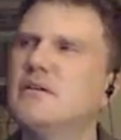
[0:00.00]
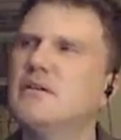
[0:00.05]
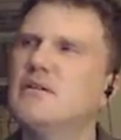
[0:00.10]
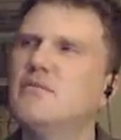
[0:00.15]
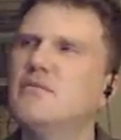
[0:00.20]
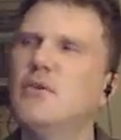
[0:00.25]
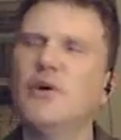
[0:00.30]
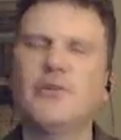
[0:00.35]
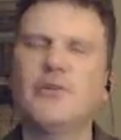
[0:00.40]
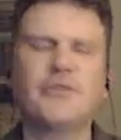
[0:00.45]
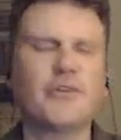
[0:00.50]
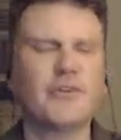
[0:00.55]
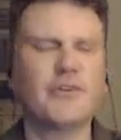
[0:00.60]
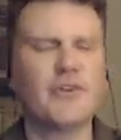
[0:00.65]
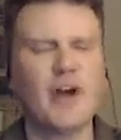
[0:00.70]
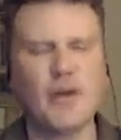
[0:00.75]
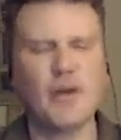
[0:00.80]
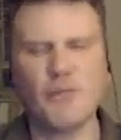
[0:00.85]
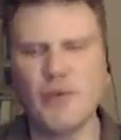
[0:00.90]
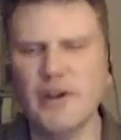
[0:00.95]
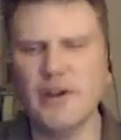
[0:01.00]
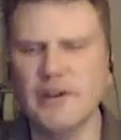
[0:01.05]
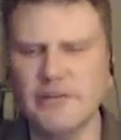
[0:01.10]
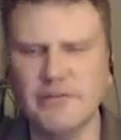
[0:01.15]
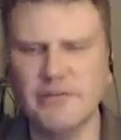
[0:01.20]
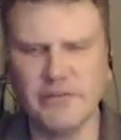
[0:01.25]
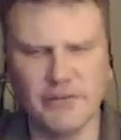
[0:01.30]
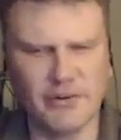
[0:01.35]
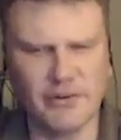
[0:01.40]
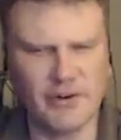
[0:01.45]
are not ready
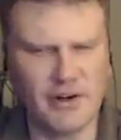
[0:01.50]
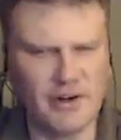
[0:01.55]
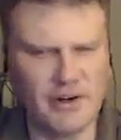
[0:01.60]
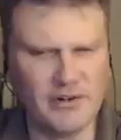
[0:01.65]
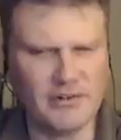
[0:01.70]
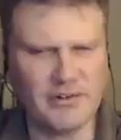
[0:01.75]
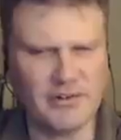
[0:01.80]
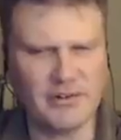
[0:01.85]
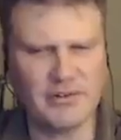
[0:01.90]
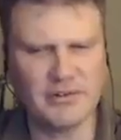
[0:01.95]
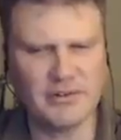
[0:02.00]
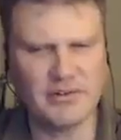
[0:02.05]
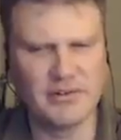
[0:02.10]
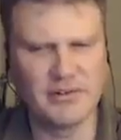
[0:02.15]
for their energies.